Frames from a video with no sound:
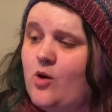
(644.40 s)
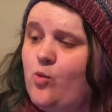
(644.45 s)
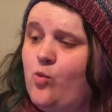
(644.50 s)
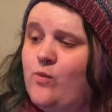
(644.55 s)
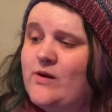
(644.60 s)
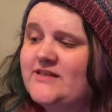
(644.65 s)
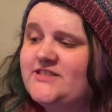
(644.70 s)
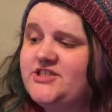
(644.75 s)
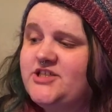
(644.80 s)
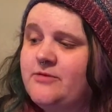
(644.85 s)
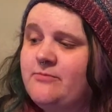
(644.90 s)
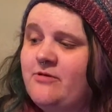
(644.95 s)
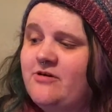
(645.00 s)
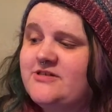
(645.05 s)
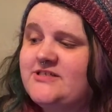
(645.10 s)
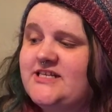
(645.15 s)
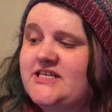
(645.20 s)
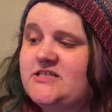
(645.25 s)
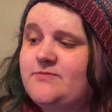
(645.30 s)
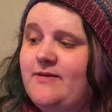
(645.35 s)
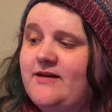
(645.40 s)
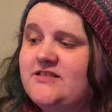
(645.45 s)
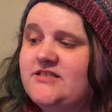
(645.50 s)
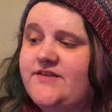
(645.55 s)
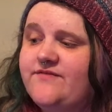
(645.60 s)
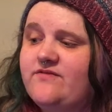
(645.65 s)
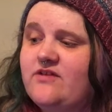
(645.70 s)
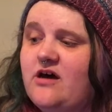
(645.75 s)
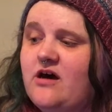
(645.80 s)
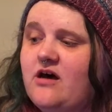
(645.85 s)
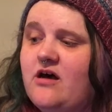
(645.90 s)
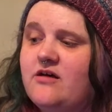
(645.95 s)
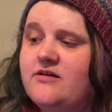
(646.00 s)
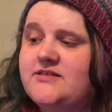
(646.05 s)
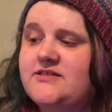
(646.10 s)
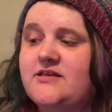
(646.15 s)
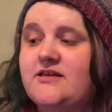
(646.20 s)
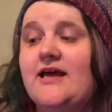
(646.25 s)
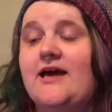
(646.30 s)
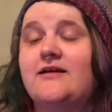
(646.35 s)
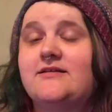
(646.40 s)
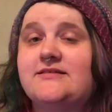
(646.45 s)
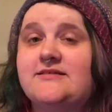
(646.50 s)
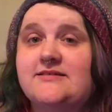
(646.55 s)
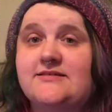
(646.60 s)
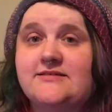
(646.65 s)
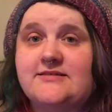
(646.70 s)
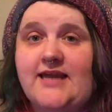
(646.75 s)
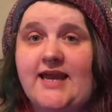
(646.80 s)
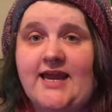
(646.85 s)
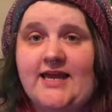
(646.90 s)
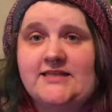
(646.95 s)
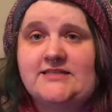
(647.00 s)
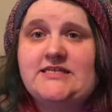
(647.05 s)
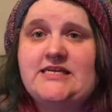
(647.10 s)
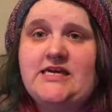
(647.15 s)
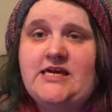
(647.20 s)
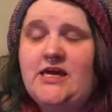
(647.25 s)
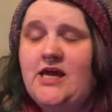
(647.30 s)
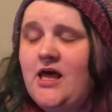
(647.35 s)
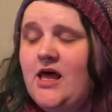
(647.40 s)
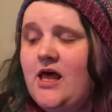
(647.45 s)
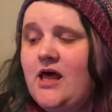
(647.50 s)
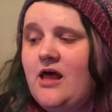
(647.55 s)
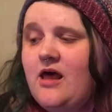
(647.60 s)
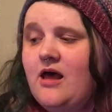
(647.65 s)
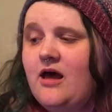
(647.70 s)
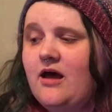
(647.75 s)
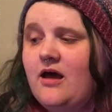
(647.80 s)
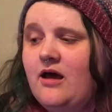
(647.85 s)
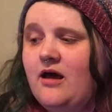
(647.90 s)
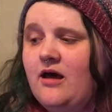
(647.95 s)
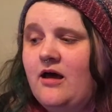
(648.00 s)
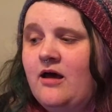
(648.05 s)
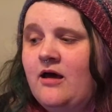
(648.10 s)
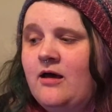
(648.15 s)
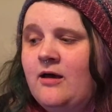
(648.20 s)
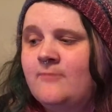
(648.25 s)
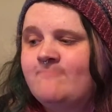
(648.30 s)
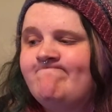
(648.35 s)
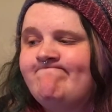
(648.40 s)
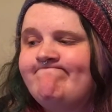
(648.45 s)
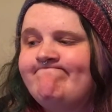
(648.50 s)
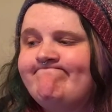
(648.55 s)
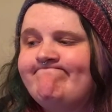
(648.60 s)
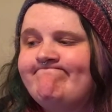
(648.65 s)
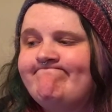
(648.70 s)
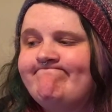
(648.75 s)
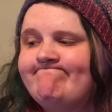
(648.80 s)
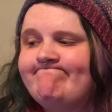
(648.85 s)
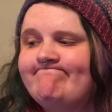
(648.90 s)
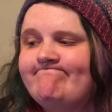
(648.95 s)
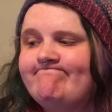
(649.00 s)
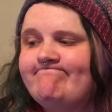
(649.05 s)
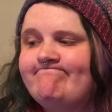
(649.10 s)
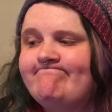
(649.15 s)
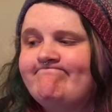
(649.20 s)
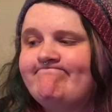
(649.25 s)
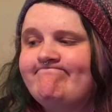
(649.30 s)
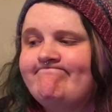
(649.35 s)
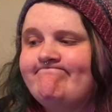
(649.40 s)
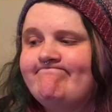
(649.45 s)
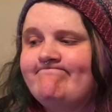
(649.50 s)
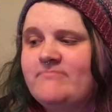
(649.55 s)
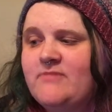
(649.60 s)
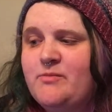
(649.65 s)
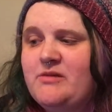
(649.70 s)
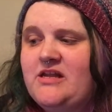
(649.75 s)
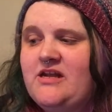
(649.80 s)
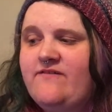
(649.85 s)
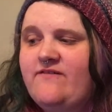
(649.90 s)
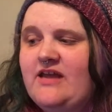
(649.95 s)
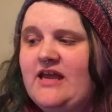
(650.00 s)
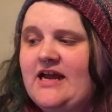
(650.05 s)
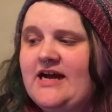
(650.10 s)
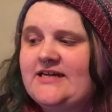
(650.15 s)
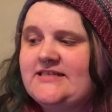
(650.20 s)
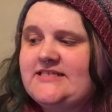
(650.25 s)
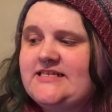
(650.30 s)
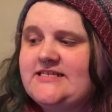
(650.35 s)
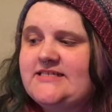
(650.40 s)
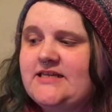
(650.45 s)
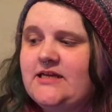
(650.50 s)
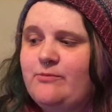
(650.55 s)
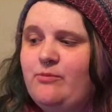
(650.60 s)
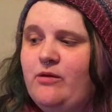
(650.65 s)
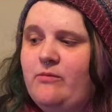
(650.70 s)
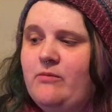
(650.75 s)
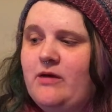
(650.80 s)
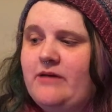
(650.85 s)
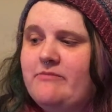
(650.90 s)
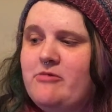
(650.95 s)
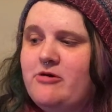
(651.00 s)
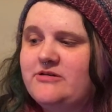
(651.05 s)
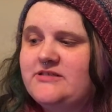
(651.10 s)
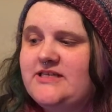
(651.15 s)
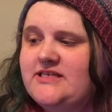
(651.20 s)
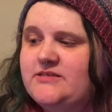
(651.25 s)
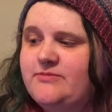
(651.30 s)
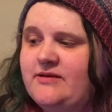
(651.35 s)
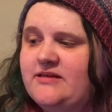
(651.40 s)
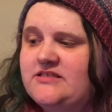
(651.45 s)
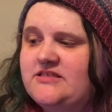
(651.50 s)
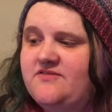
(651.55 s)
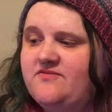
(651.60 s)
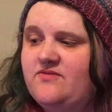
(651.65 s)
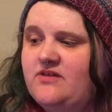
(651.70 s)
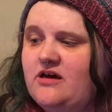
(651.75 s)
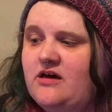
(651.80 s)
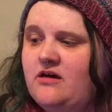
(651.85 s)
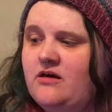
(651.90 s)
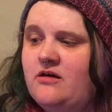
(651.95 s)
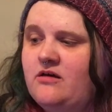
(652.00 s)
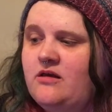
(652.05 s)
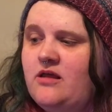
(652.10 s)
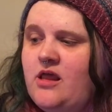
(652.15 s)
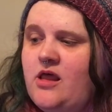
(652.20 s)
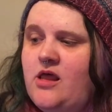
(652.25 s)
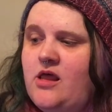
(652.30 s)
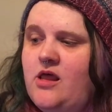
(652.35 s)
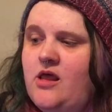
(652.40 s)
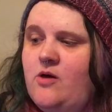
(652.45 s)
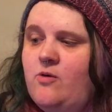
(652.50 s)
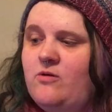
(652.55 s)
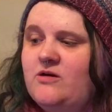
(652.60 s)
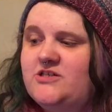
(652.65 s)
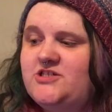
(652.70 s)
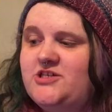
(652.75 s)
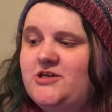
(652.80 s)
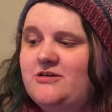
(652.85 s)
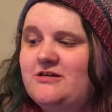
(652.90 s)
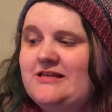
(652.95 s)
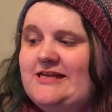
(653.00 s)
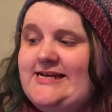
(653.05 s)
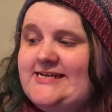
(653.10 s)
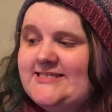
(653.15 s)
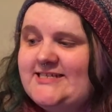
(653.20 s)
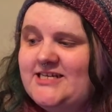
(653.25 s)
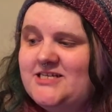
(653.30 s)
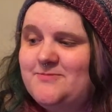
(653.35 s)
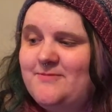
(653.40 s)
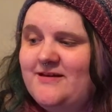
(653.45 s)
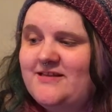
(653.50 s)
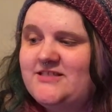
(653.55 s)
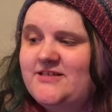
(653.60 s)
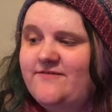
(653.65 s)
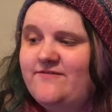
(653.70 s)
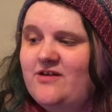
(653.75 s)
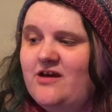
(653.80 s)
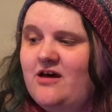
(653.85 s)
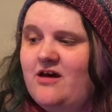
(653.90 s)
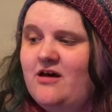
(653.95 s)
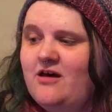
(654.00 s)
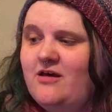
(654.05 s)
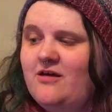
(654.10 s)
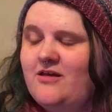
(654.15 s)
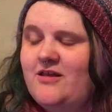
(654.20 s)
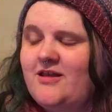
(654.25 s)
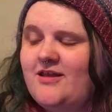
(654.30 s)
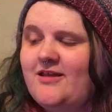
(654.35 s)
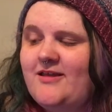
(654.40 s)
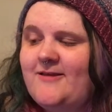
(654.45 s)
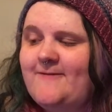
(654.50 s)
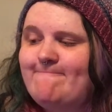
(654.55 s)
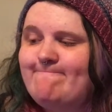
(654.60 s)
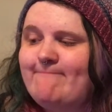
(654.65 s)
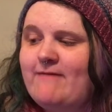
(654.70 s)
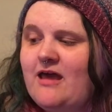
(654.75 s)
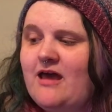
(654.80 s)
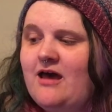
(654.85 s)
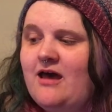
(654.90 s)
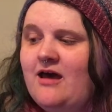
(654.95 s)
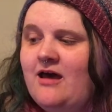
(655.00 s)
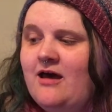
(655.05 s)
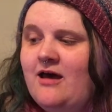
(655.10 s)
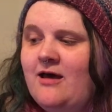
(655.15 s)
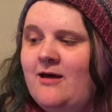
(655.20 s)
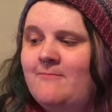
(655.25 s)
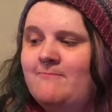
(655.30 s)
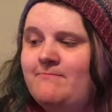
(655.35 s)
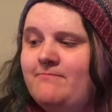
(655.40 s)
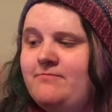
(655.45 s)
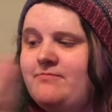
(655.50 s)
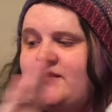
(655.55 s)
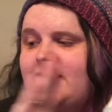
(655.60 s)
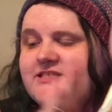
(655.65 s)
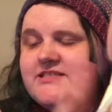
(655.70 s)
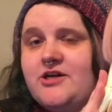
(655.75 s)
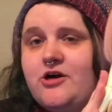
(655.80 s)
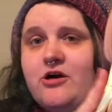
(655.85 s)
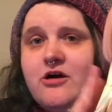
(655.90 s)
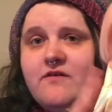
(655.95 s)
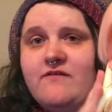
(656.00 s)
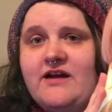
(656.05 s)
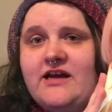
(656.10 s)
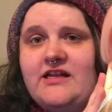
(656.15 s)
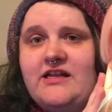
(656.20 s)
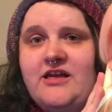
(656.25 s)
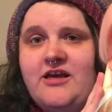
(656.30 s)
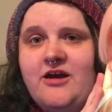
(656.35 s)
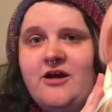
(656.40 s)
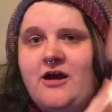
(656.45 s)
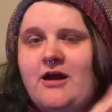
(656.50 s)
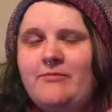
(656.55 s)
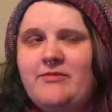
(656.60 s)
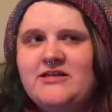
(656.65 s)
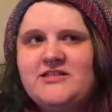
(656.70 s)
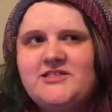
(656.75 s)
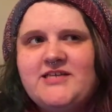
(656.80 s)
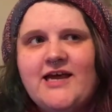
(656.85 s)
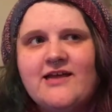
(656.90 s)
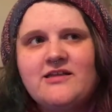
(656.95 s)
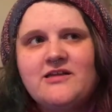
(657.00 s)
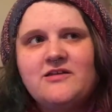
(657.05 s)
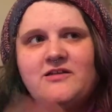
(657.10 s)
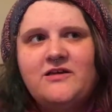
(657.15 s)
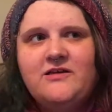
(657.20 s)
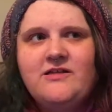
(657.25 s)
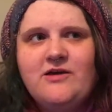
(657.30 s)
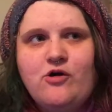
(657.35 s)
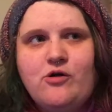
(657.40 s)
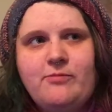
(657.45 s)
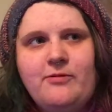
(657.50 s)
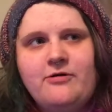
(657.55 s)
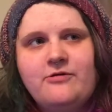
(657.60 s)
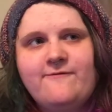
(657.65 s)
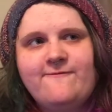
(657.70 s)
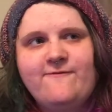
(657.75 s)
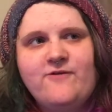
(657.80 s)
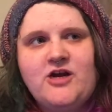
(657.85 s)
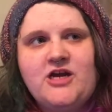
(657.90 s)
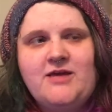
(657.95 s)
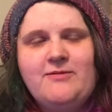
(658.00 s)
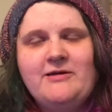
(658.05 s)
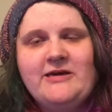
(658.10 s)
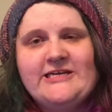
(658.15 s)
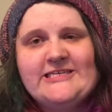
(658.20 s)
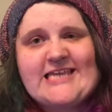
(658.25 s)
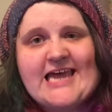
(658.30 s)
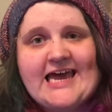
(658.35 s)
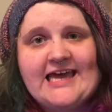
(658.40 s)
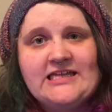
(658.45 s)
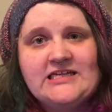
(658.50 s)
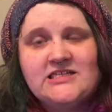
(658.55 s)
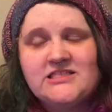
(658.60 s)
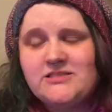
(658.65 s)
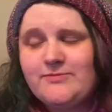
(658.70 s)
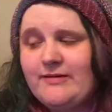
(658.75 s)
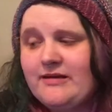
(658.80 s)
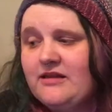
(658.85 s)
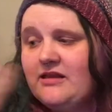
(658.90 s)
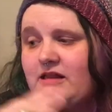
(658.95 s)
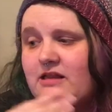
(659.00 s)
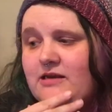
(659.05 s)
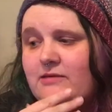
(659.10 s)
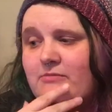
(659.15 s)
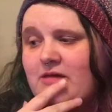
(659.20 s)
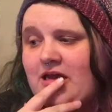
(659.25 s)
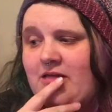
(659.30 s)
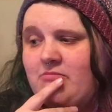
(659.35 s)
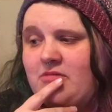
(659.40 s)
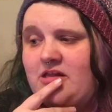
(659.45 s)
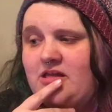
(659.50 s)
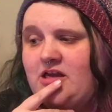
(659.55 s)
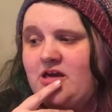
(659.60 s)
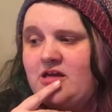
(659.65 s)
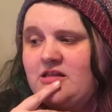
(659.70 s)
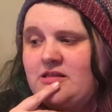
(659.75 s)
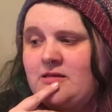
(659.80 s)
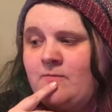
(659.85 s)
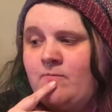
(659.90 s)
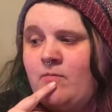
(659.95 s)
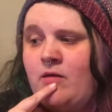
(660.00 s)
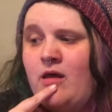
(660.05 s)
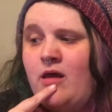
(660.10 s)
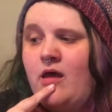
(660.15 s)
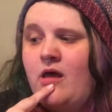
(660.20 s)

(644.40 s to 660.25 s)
What's your most expensive doll? So that's Auntie. The Minifee Auntie is gonna be my most expensive doll. What's your least expensive doll? This girl right here. I mean, technically they were both free because I didn't spend any of my money on them.